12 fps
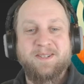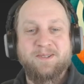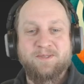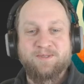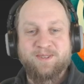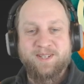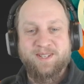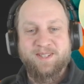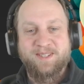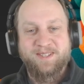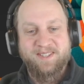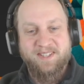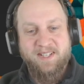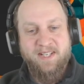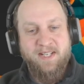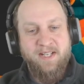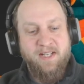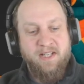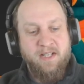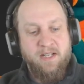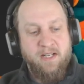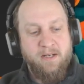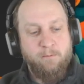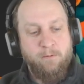to read?
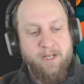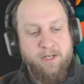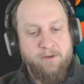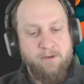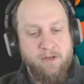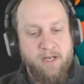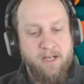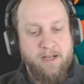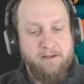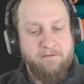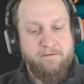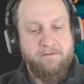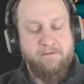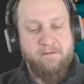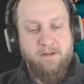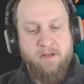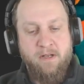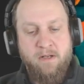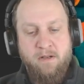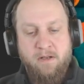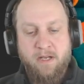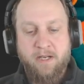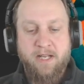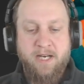We could have,
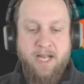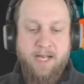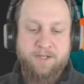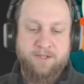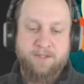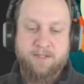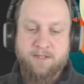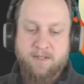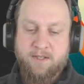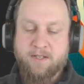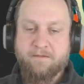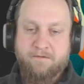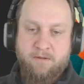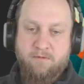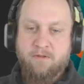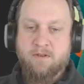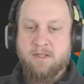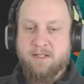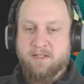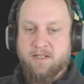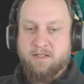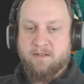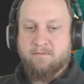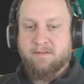again, agents in different roles.
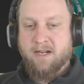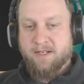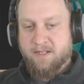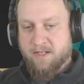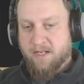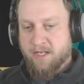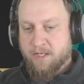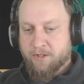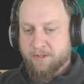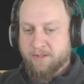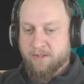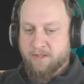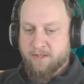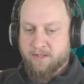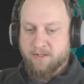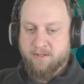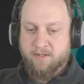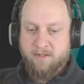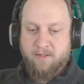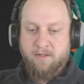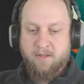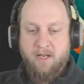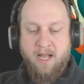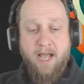There's a writer agent, there's an
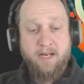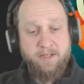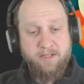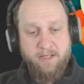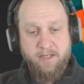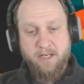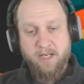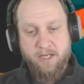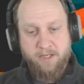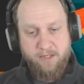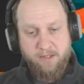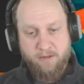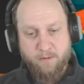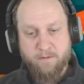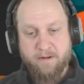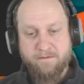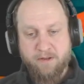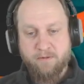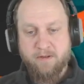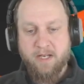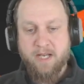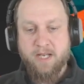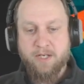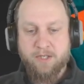editing agent, a reviewing
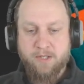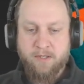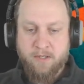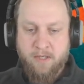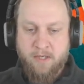agent,